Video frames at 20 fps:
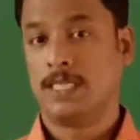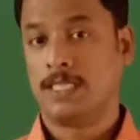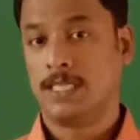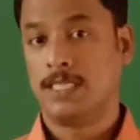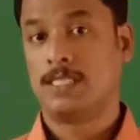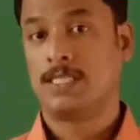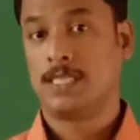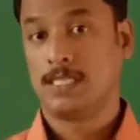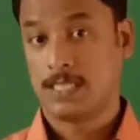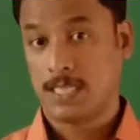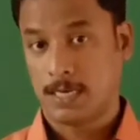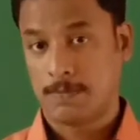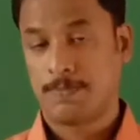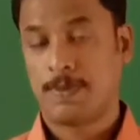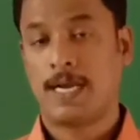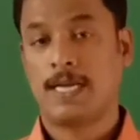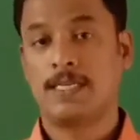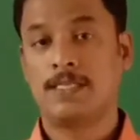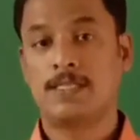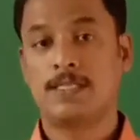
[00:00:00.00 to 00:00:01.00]
that is,
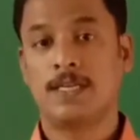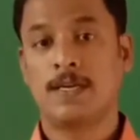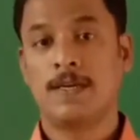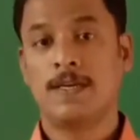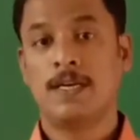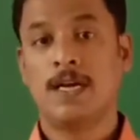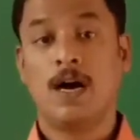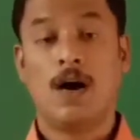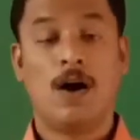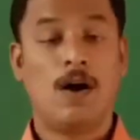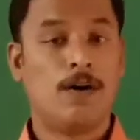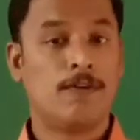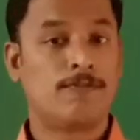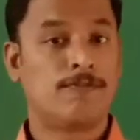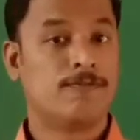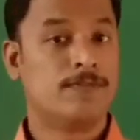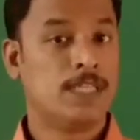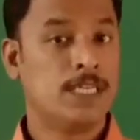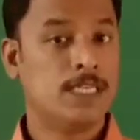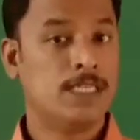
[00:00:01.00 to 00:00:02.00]
surprise
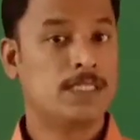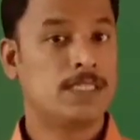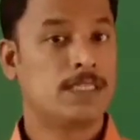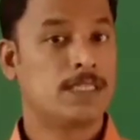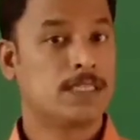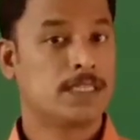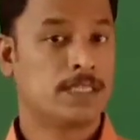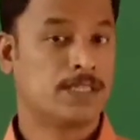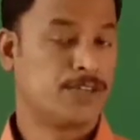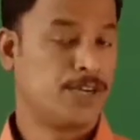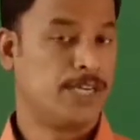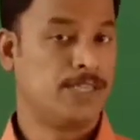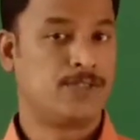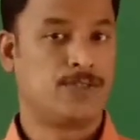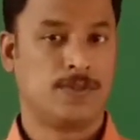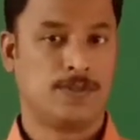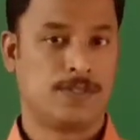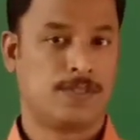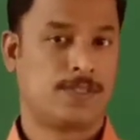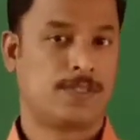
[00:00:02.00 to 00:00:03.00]
of these
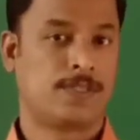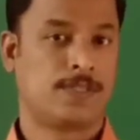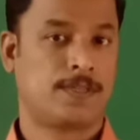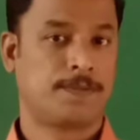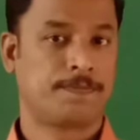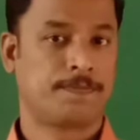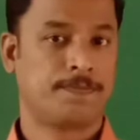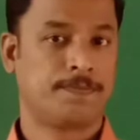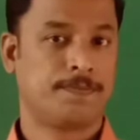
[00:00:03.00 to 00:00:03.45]
creatures.